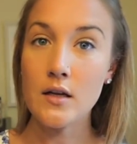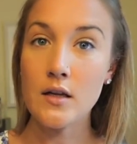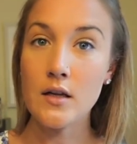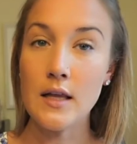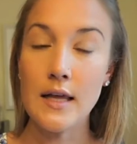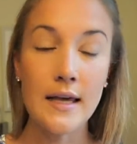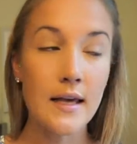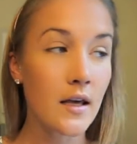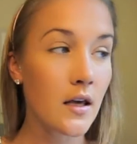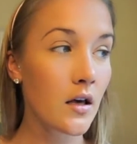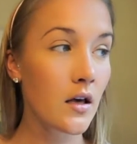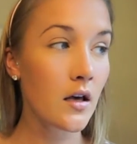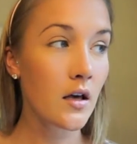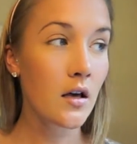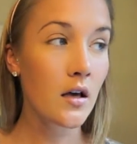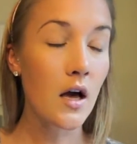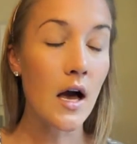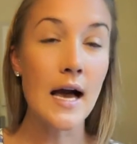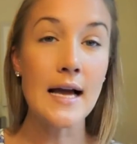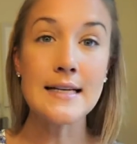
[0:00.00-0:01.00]
Like,
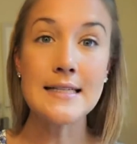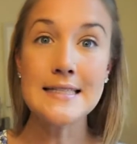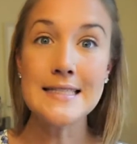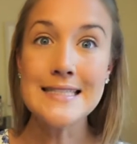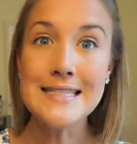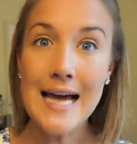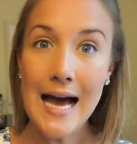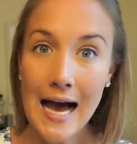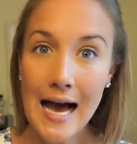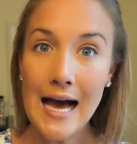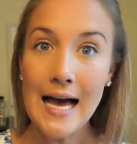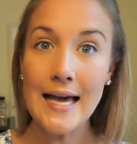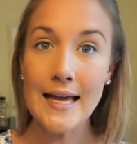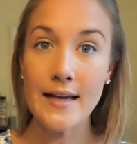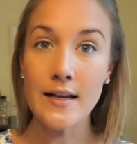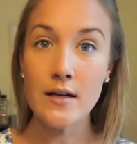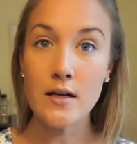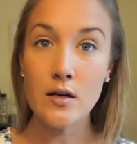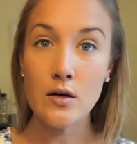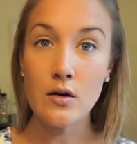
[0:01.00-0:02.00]
I
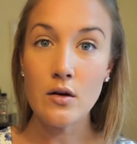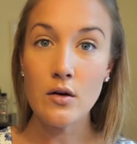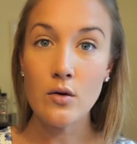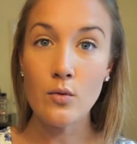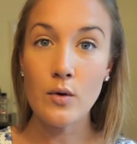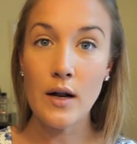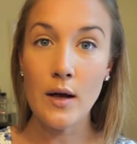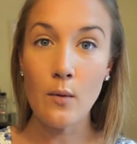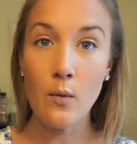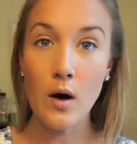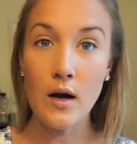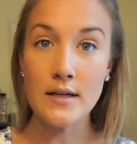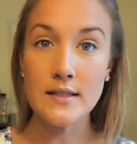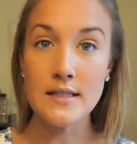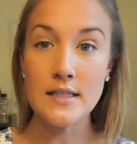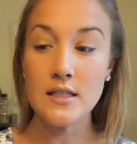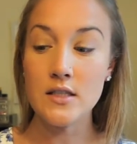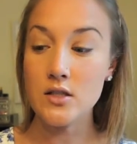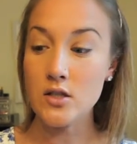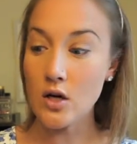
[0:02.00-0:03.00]
died when I
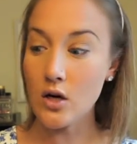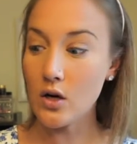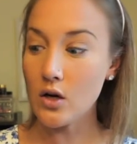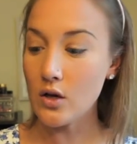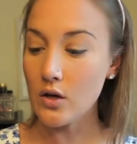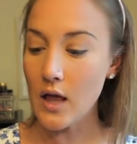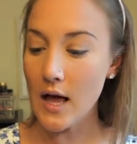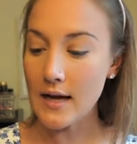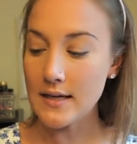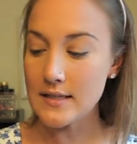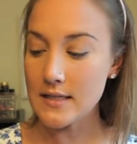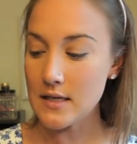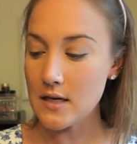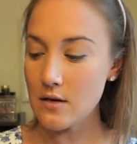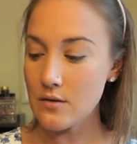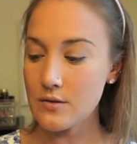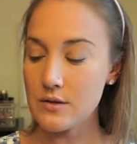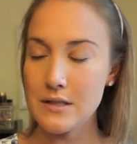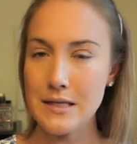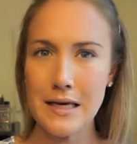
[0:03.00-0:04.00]
walked in and saw Girllactik.
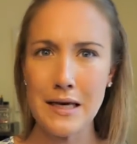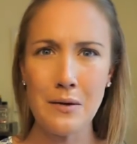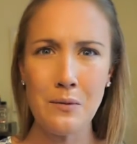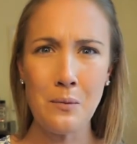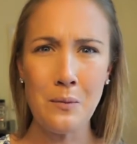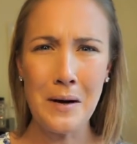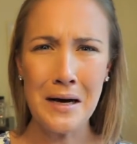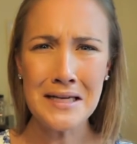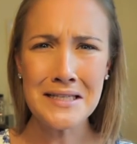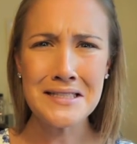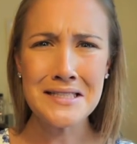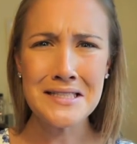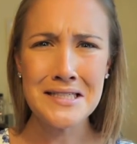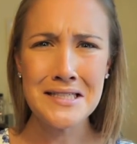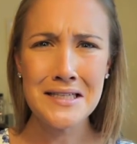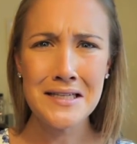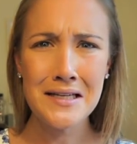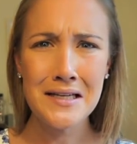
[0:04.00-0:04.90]
I was like, what?